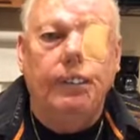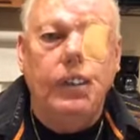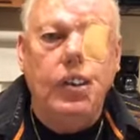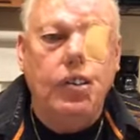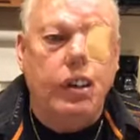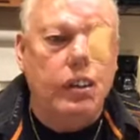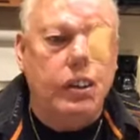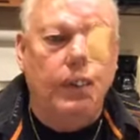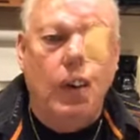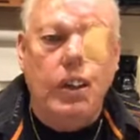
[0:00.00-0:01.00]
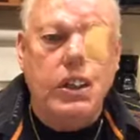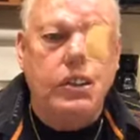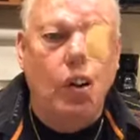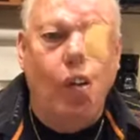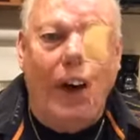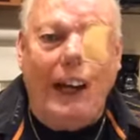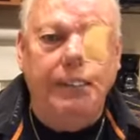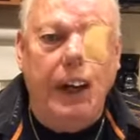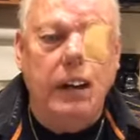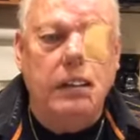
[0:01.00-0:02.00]
You can support us through white
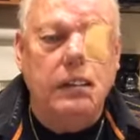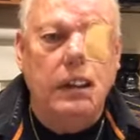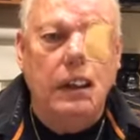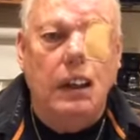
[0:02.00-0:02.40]
mail.